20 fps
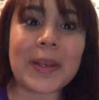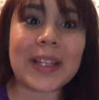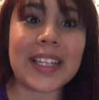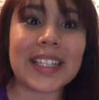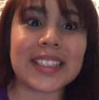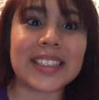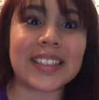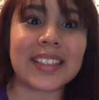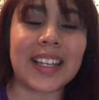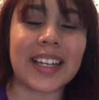
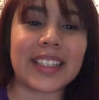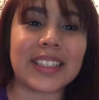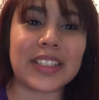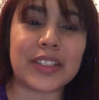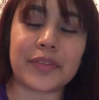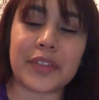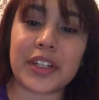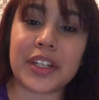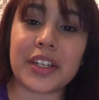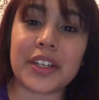guys like this
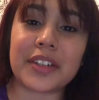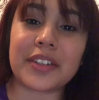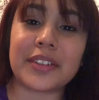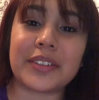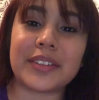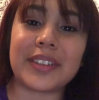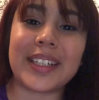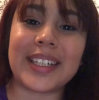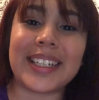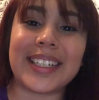video.
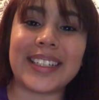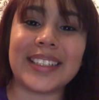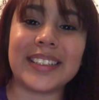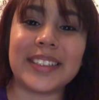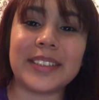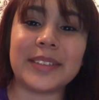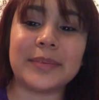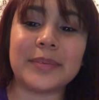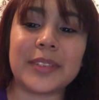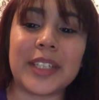
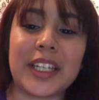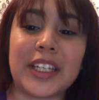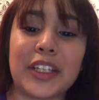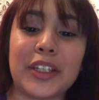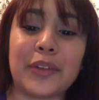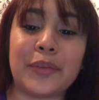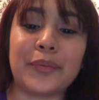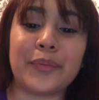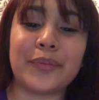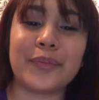Thank
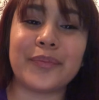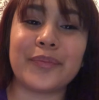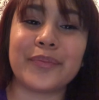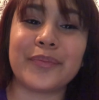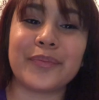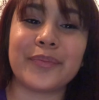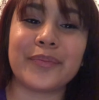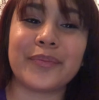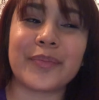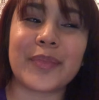you.
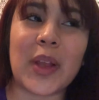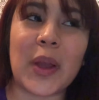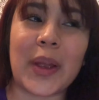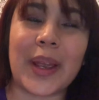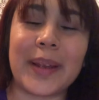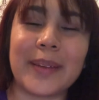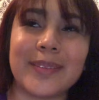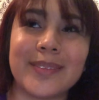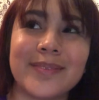Okay.